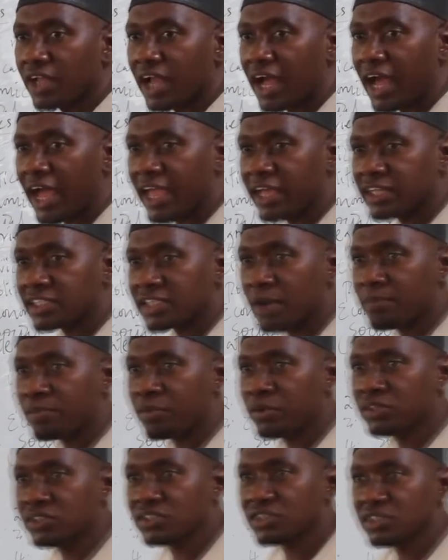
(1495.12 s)
are
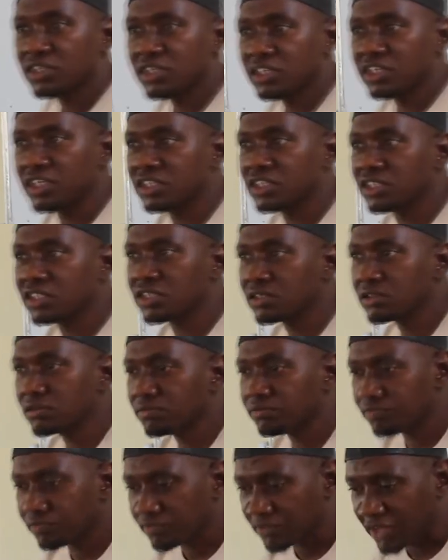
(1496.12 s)
examples is,
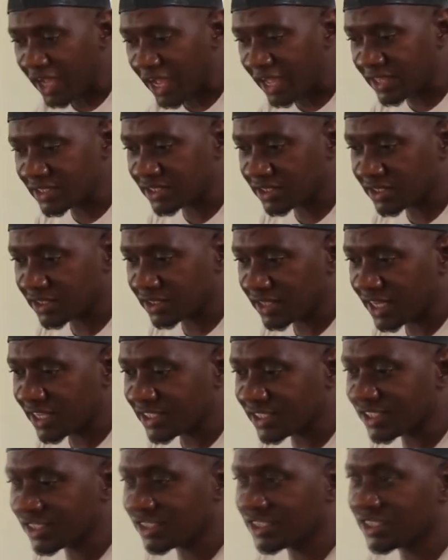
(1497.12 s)
as a
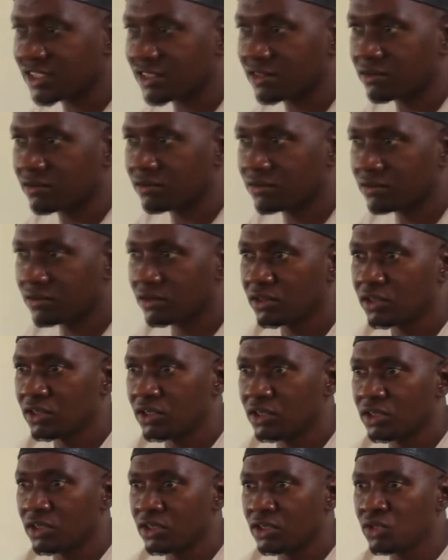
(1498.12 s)
citizen,
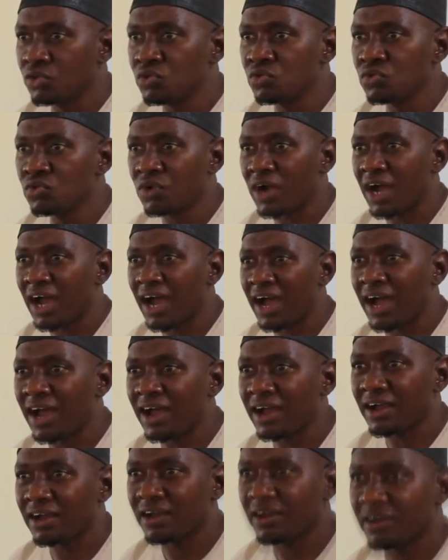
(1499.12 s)
you
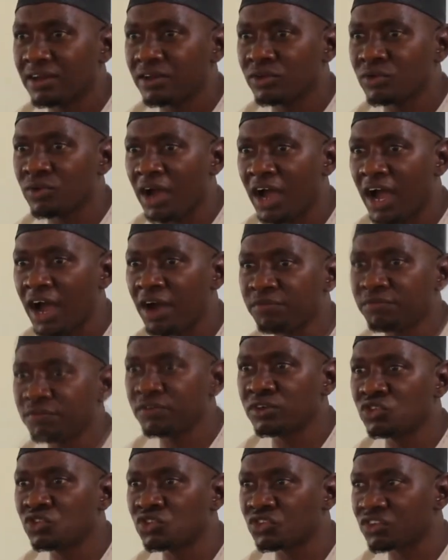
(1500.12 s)

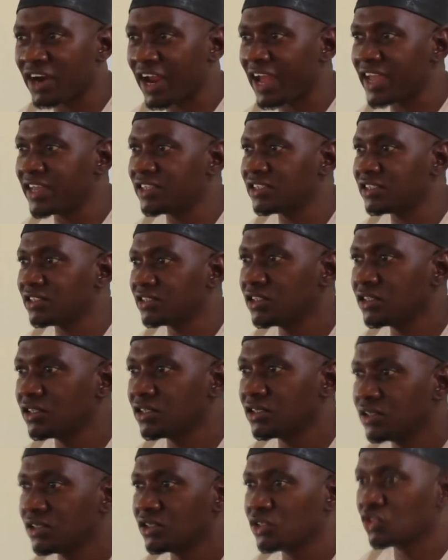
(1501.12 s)
have the right
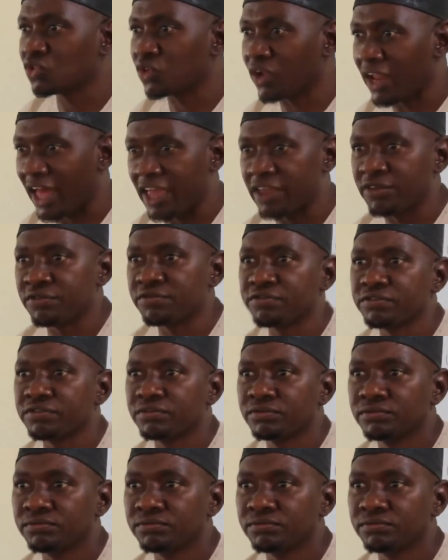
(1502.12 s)
to life.